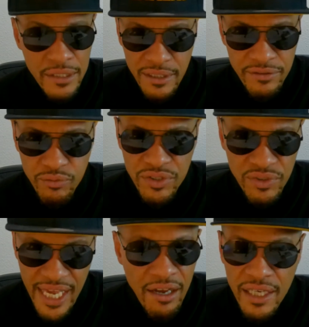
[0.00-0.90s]
That's when you
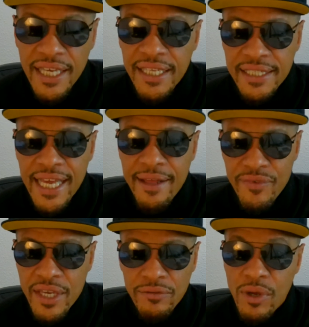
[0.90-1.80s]
calculated that.
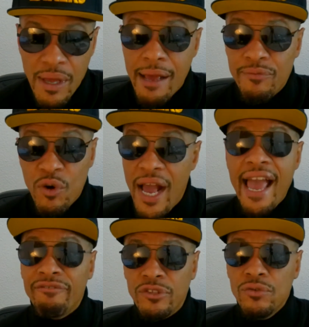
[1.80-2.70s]
Yeah, I don't
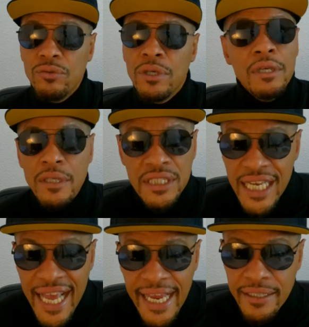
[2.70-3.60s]
have to, then
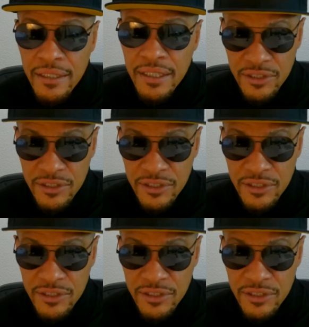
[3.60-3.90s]
I ain't.